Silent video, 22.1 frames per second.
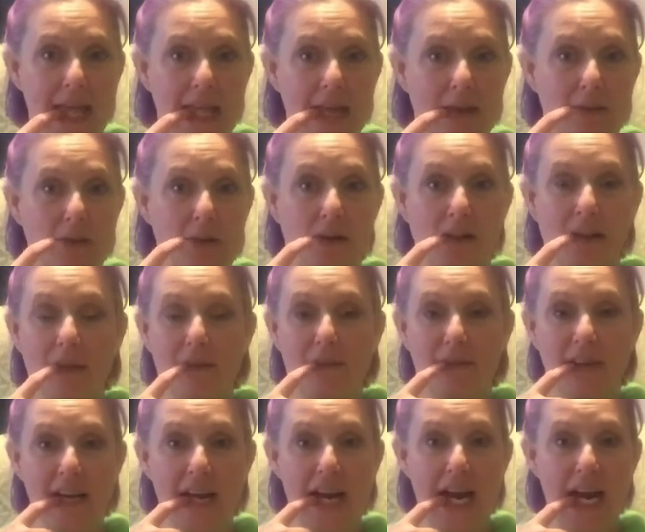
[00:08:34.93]
with your glove
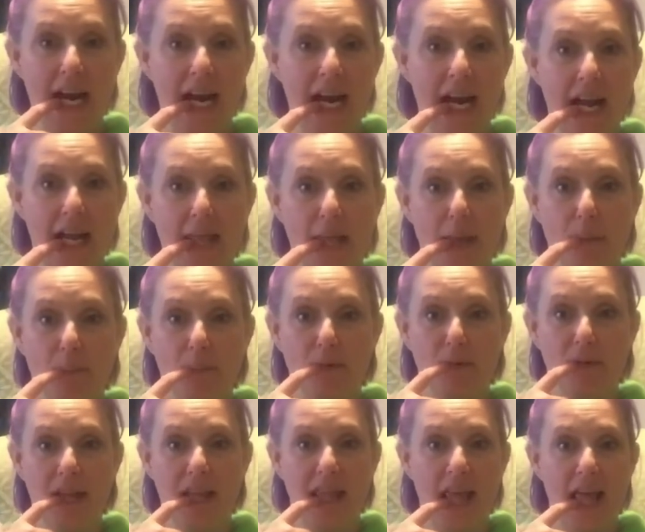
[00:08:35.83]
finger and they'll move
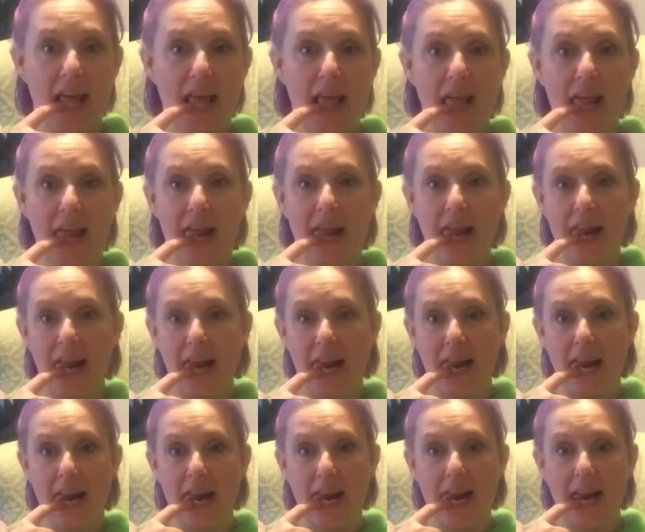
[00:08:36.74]
it
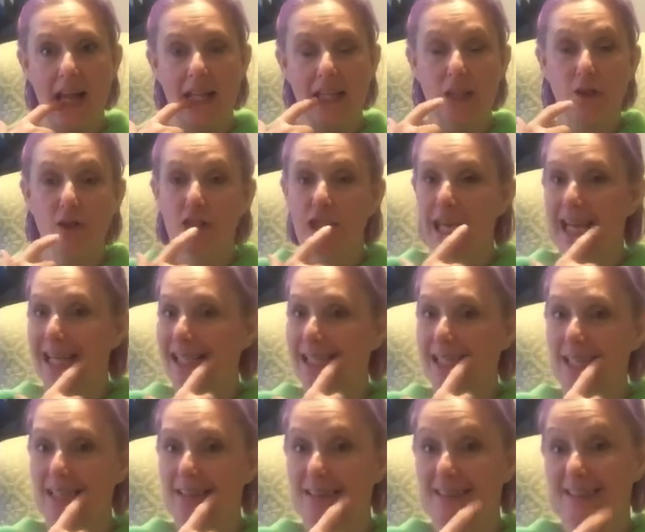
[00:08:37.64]
and they'll chase it.